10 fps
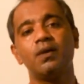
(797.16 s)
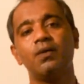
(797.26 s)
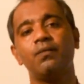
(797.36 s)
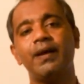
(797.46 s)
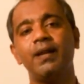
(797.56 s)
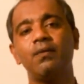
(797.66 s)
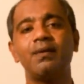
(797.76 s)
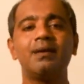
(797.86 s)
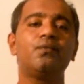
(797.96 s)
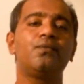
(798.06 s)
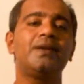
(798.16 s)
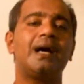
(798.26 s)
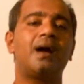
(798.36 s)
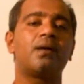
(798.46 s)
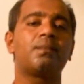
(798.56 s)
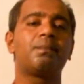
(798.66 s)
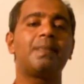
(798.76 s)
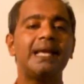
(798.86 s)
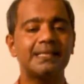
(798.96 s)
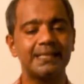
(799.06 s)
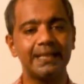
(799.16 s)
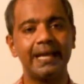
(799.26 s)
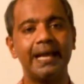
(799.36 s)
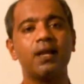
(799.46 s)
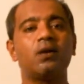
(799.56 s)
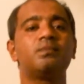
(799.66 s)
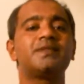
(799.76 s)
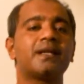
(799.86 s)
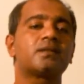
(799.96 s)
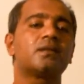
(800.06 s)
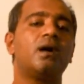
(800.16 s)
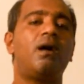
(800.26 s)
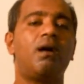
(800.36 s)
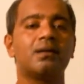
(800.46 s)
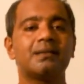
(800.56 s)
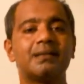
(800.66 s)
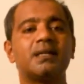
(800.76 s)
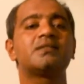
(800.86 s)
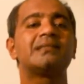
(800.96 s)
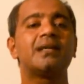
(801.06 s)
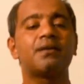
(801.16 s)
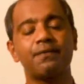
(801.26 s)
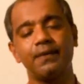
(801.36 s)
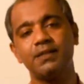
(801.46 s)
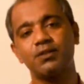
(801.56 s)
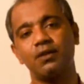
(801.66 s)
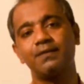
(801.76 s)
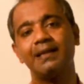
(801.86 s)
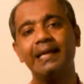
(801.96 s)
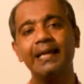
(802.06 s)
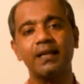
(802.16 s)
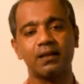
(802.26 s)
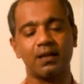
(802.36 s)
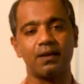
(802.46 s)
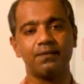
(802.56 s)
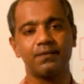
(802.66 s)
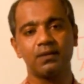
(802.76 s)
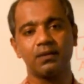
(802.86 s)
Whenever we are placing an object on the surface of the aircraft,